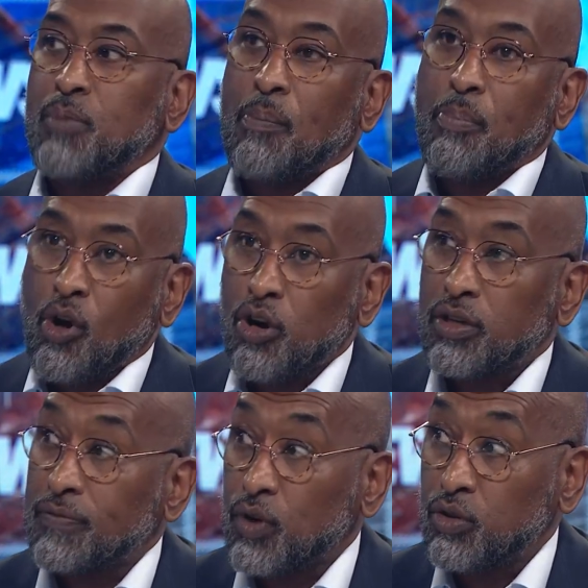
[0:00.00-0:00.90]
But
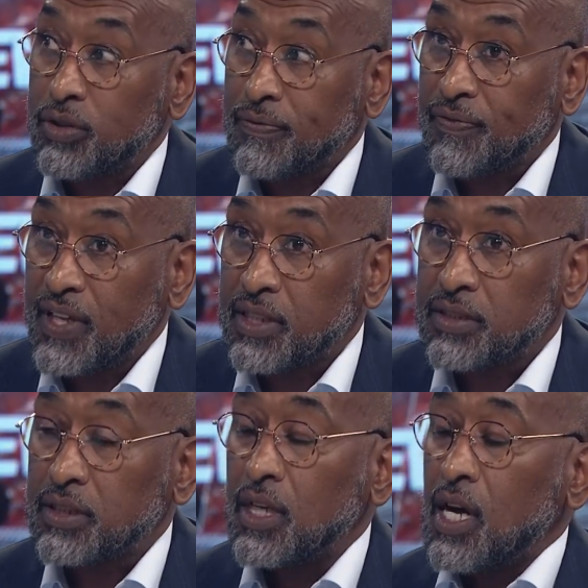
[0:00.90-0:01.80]
part of her
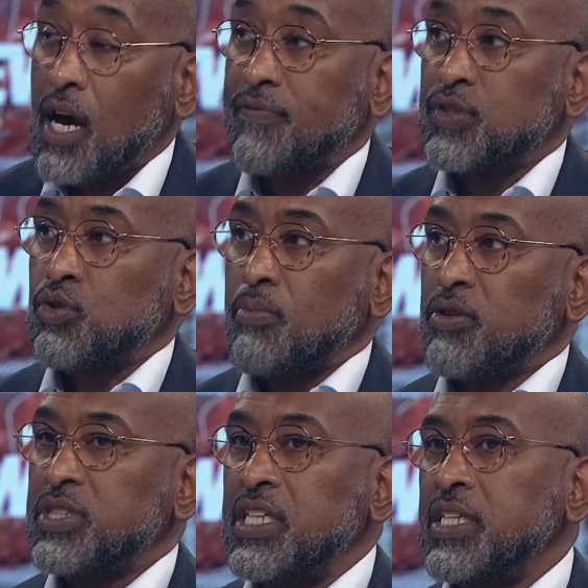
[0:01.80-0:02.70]
defense, Officer
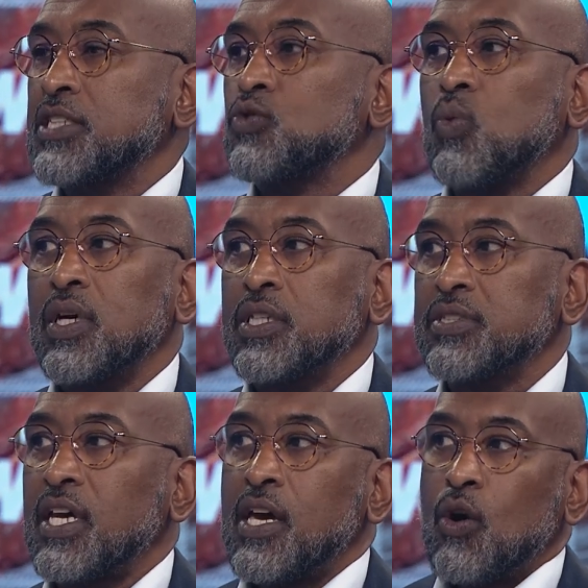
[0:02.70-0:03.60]
Martinez,
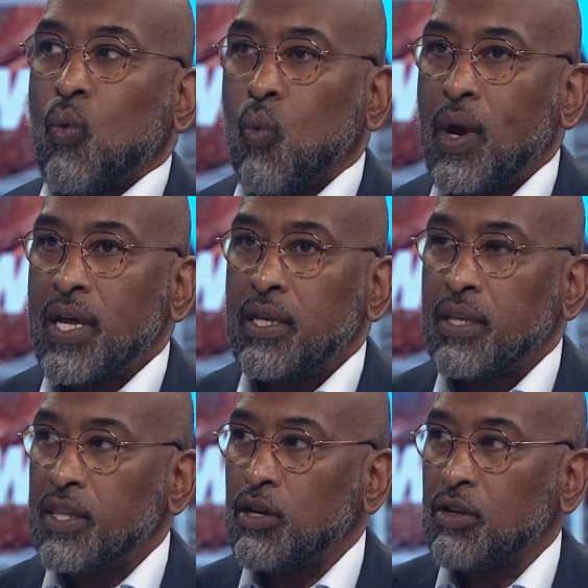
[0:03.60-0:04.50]
was
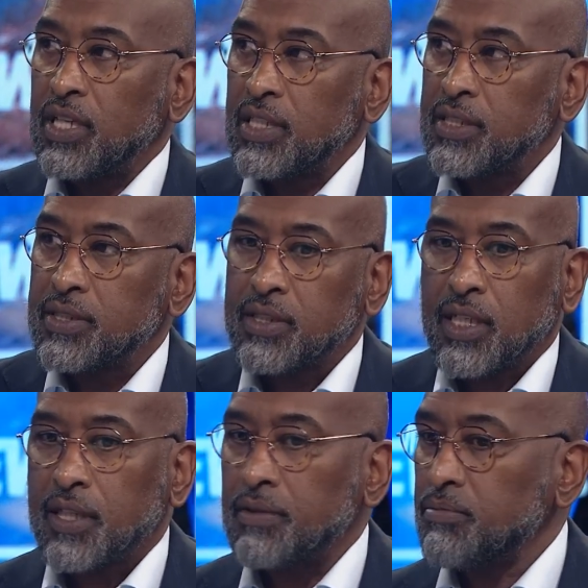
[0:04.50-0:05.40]
when there is
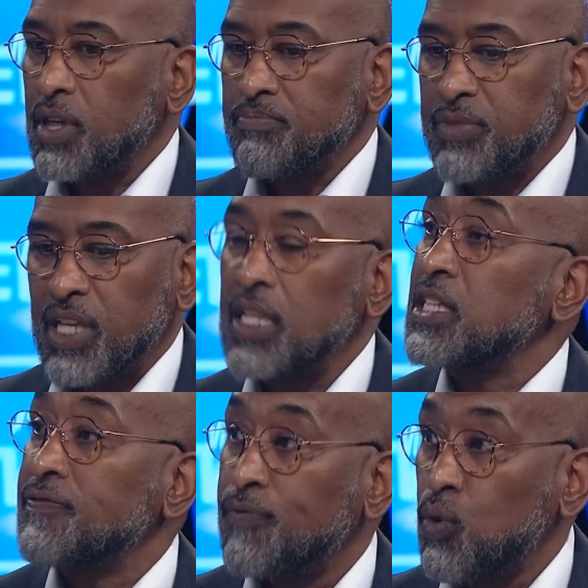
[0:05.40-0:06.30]

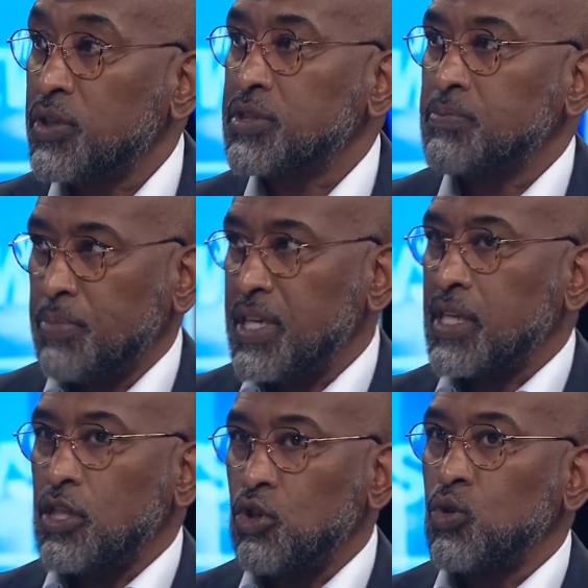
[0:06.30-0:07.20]
deadly force
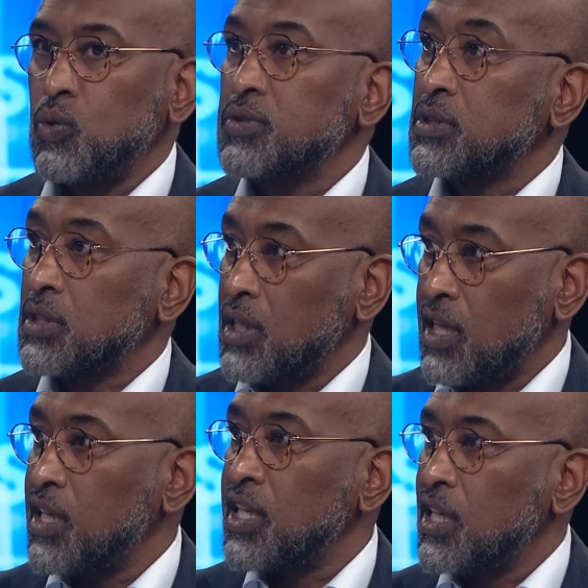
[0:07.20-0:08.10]
being used
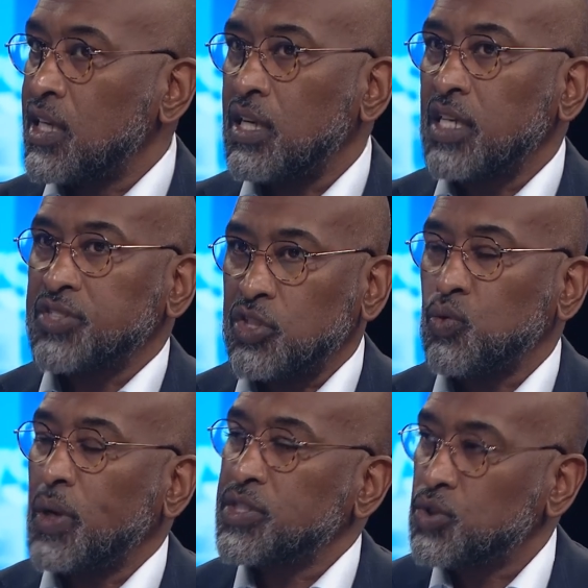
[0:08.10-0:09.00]
in a
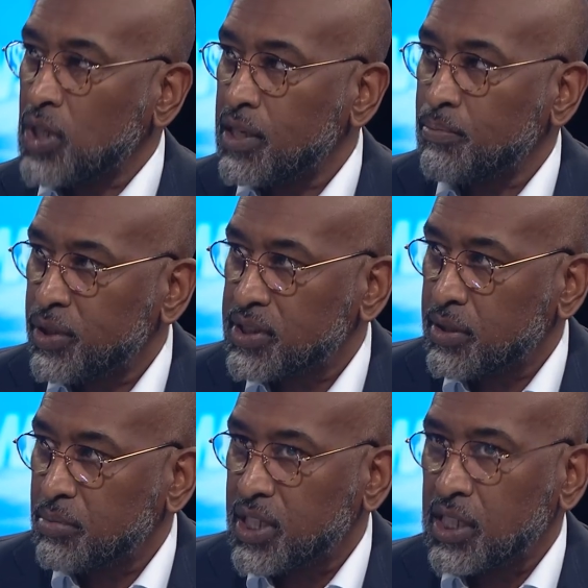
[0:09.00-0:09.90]
situation trying to bring
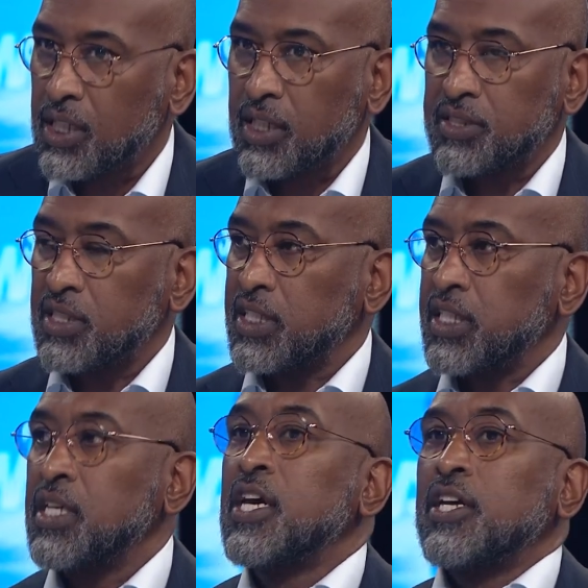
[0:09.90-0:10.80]
somebody into
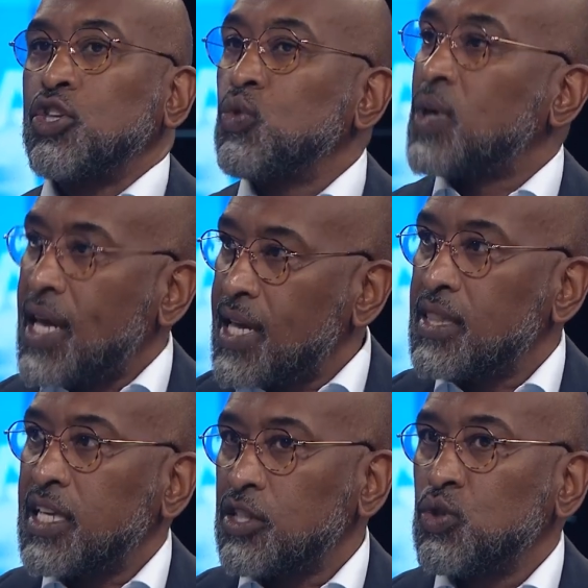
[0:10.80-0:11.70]
custody, you
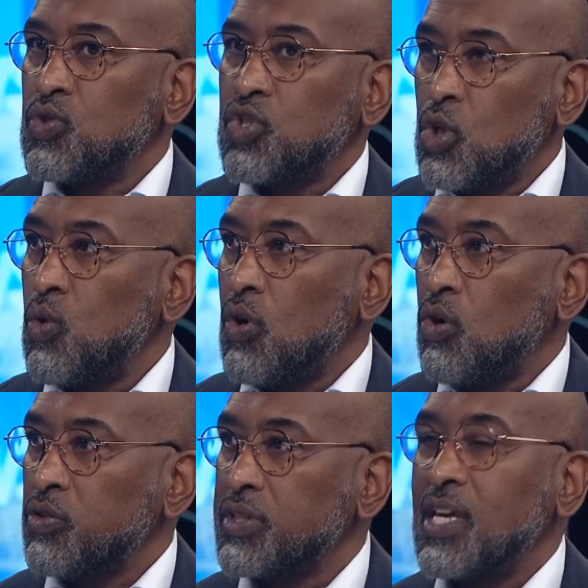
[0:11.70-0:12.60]
can then use a
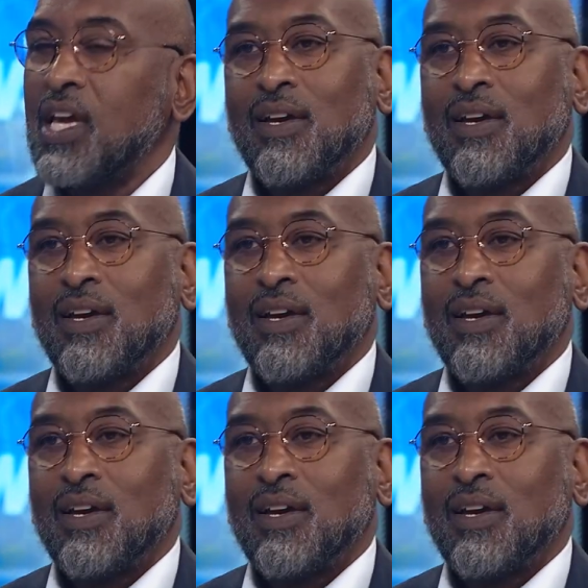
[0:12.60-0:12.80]
chokehold.